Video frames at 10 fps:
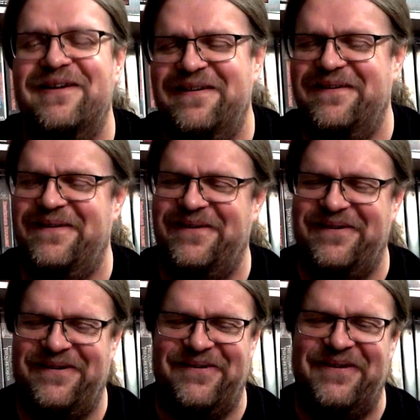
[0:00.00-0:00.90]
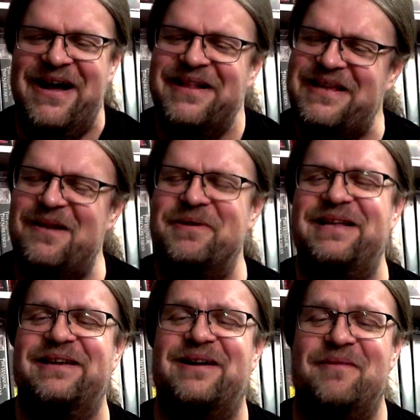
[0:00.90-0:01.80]
Tell me
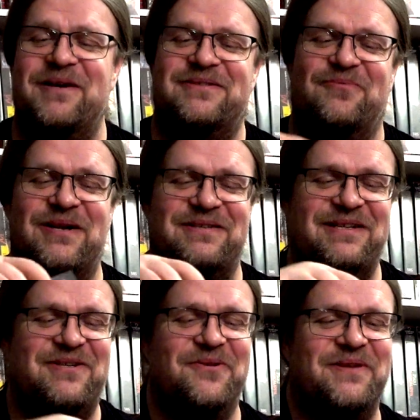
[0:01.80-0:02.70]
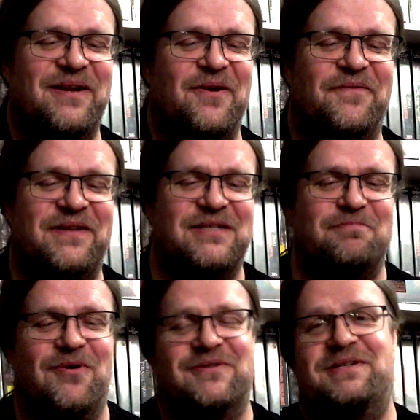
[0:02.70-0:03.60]
in the comments, what did you think of this
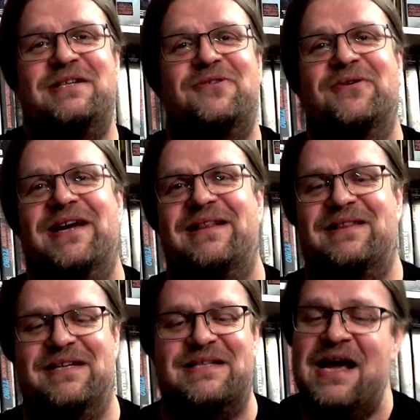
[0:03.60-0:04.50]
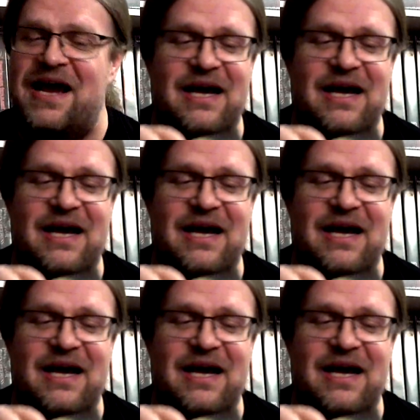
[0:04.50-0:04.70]
box? Did you get this?